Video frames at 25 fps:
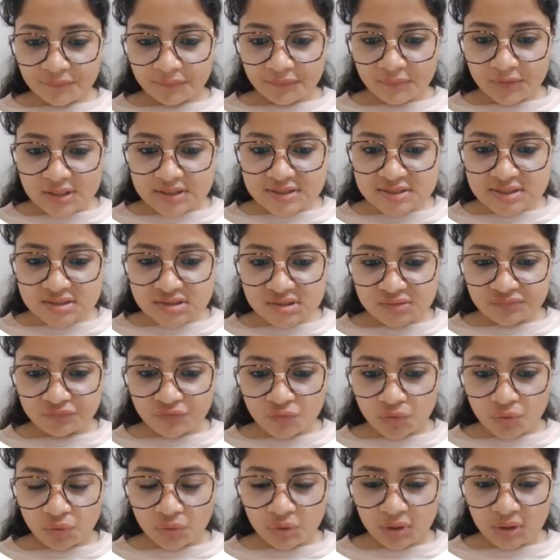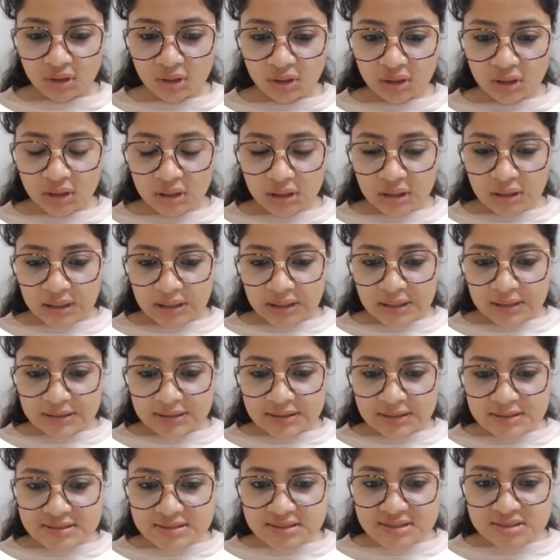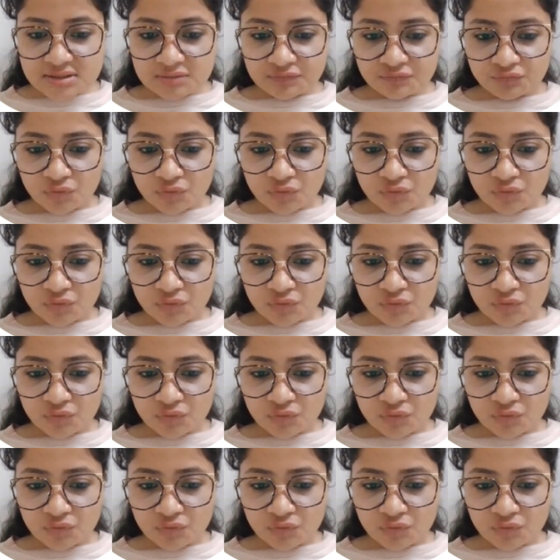This is a hole, this is a